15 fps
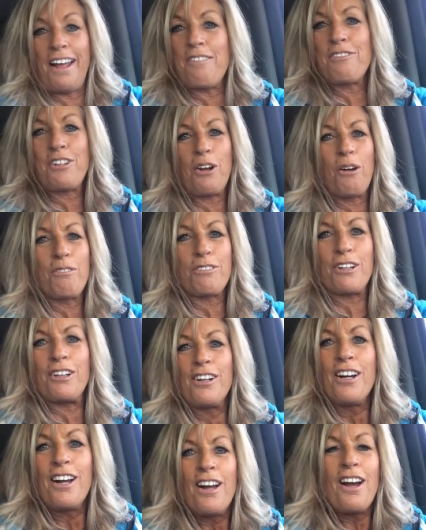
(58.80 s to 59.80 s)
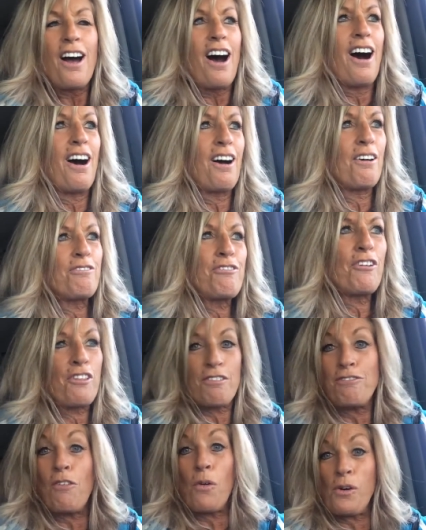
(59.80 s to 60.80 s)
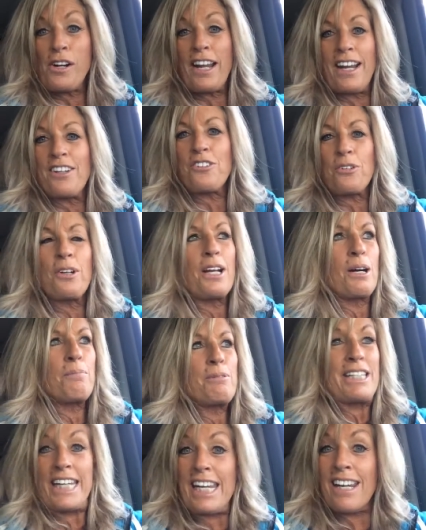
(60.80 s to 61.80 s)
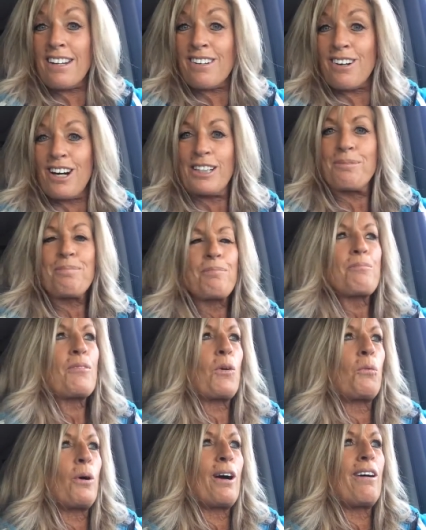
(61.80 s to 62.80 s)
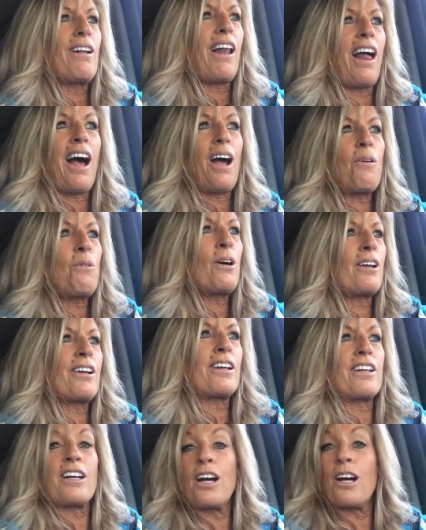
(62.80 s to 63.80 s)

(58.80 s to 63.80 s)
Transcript: left over uh, for the four-day trip to eat on. Well, I wanted to